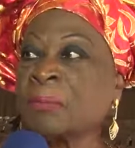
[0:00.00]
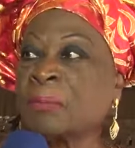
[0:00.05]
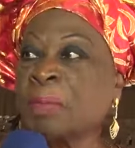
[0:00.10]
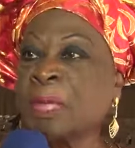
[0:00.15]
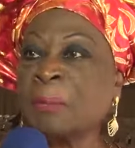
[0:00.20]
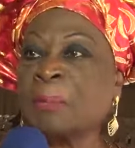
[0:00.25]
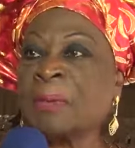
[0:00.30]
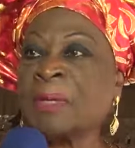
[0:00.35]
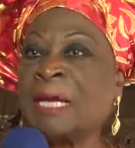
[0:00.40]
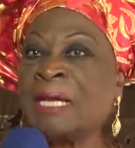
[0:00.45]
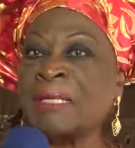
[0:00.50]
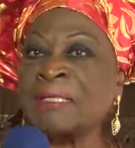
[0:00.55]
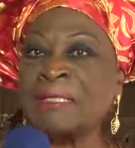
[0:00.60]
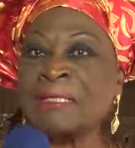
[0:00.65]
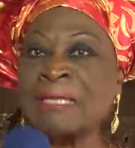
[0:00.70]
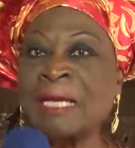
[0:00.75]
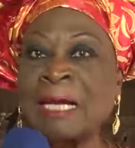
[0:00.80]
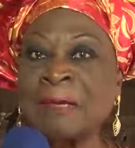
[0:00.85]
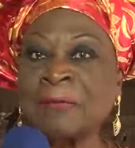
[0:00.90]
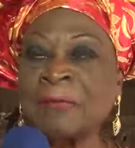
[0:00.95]
People are
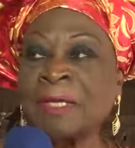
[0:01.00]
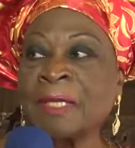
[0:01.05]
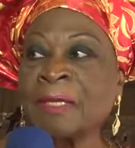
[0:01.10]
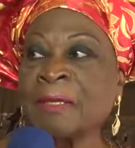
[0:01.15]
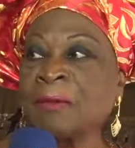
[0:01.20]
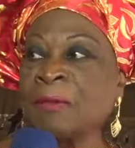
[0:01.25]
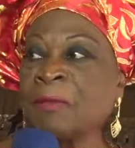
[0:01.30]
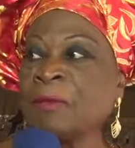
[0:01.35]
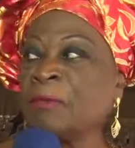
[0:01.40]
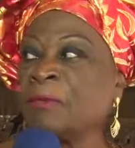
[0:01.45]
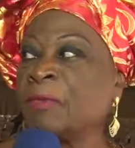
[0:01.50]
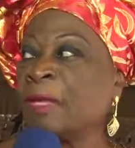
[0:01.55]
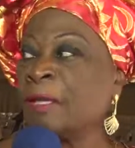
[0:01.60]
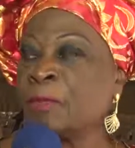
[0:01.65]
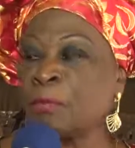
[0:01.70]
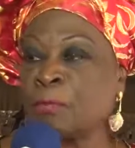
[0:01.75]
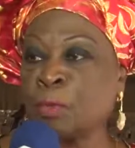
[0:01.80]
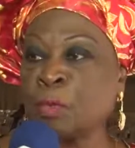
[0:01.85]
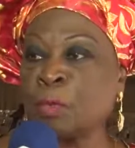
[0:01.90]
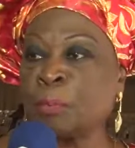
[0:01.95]
starving.
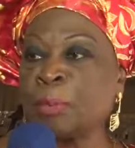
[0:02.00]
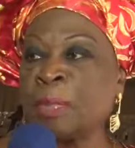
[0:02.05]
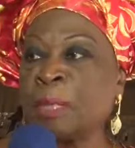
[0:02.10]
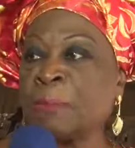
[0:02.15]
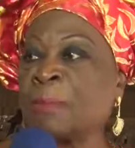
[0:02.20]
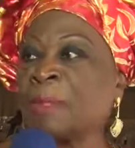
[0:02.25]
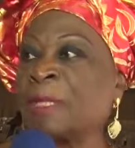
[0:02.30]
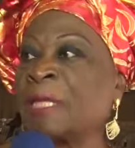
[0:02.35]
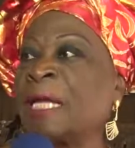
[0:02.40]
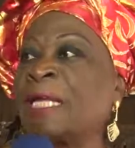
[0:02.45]
Very few people